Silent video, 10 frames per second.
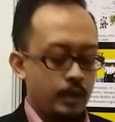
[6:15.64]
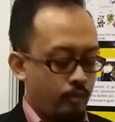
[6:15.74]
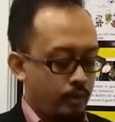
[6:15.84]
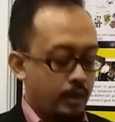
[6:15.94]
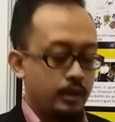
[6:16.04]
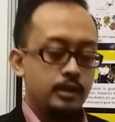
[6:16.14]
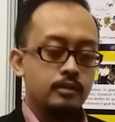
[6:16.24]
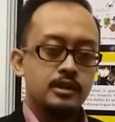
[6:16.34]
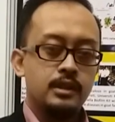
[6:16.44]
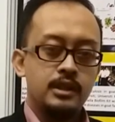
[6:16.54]
We can
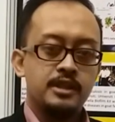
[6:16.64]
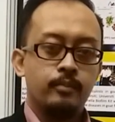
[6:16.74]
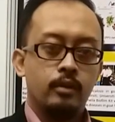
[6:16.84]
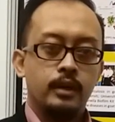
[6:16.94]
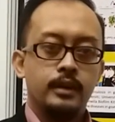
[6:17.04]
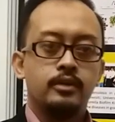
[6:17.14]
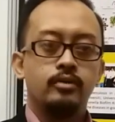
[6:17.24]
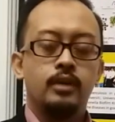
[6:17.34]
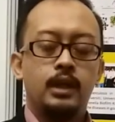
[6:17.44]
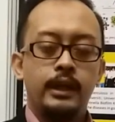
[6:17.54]
use this product
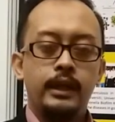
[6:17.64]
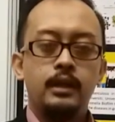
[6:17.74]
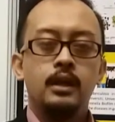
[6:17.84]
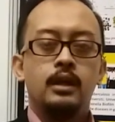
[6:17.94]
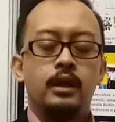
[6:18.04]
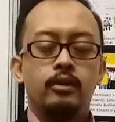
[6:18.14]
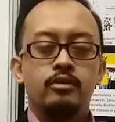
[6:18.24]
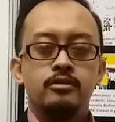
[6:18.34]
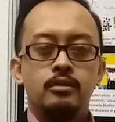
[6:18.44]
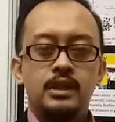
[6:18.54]
to clean and
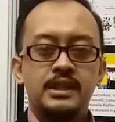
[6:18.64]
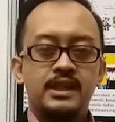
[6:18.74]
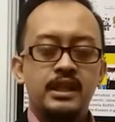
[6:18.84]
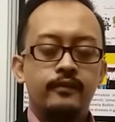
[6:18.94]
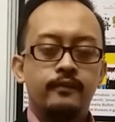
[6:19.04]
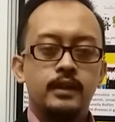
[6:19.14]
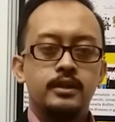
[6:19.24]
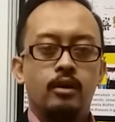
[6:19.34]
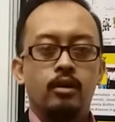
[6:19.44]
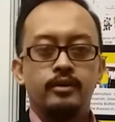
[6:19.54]
also
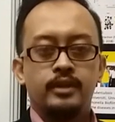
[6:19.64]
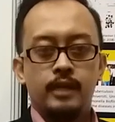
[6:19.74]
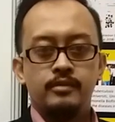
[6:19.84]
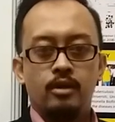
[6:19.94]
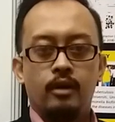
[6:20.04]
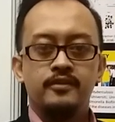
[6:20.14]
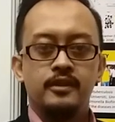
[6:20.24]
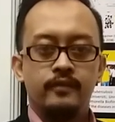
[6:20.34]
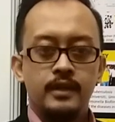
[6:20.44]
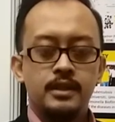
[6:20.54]
disinfect all types of
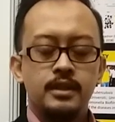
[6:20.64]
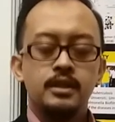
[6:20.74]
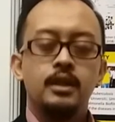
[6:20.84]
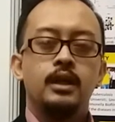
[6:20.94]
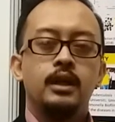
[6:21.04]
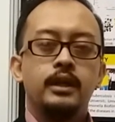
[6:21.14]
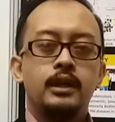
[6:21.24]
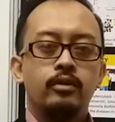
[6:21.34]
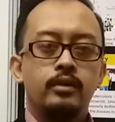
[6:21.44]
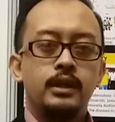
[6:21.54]
surfaces,
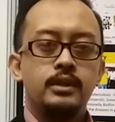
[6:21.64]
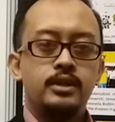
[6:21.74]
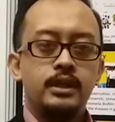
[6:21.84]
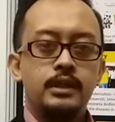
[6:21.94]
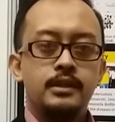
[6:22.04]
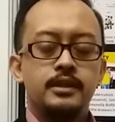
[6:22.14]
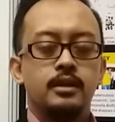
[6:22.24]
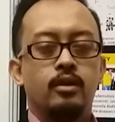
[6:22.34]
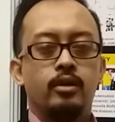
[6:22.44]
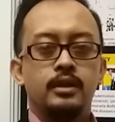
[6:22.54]
including jeans,
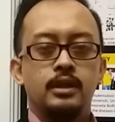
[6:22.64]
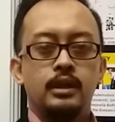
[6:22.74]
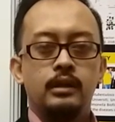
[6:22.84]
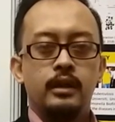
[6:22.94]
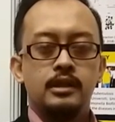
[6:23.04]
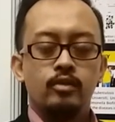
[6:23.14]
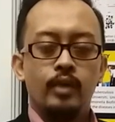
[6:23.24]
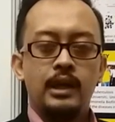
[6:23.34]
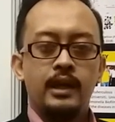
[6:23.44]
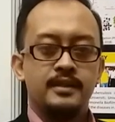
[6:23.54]
cotton, as
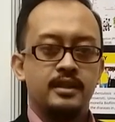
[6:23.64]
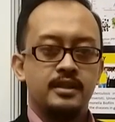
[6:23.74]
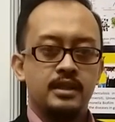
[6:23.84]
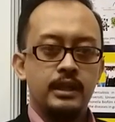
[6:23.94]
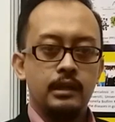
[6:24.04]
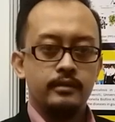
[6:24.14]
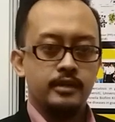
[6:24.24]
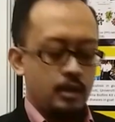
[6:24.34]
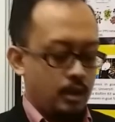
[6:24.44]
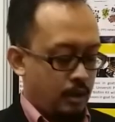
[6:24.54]
well as the steels.
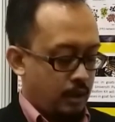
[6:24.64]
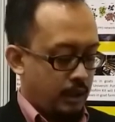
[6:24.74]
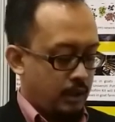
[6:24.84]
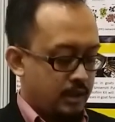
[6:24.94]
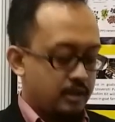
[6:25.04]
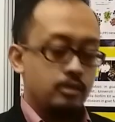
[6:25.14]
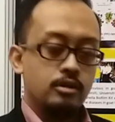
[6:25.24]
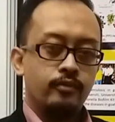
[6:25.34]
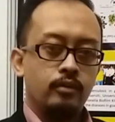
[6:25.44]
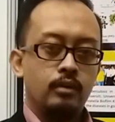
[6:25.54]
It is
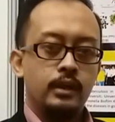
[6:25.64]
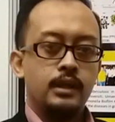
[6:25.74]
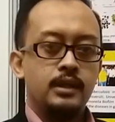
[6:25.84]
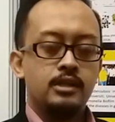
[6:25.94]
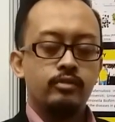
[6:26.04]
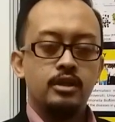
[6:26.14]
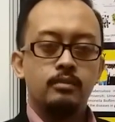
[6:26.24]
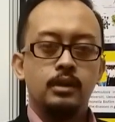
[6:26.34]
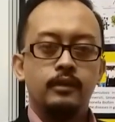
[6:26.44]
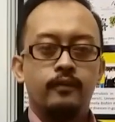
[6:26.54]
useful. It is
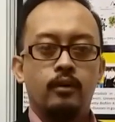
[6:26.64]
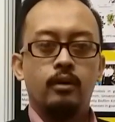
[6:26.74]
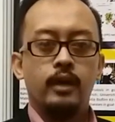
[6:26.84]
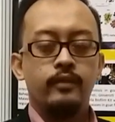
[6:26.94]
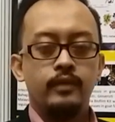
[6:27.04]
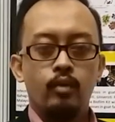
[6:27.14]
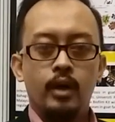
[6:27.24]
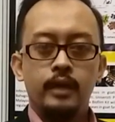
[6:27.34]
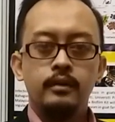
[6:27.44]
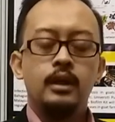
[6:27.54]
suitable for
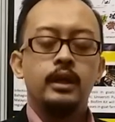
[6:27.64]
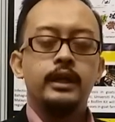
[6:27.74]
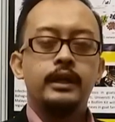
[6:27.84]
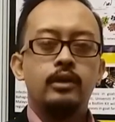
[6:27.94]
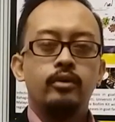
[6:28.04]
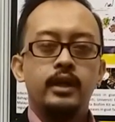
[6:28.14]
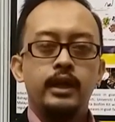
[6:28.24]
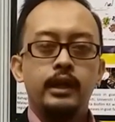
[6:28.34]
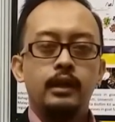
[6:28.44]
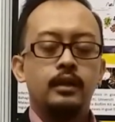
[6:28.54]
everyone,
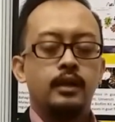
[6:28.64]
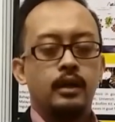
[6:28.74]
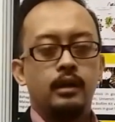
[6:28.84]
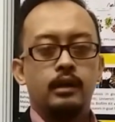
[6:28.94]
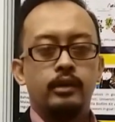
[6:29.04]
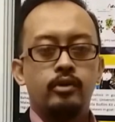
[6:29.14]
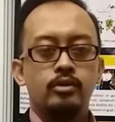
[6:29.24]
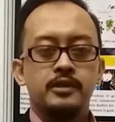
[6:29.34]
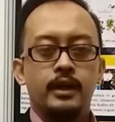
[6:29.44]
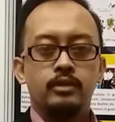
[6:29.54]
including
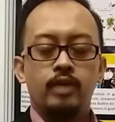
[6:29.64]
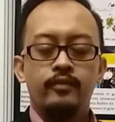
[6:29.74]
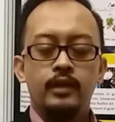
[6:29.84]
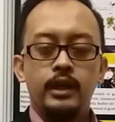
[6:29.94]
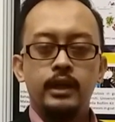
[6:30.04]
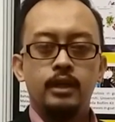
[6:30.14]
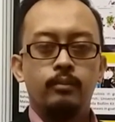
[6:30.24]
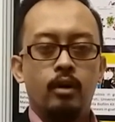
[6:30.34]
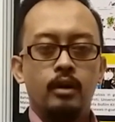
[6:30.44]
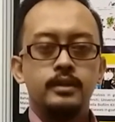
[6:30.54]
those are traveling
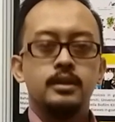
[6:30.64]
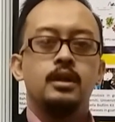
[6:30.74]
abroad,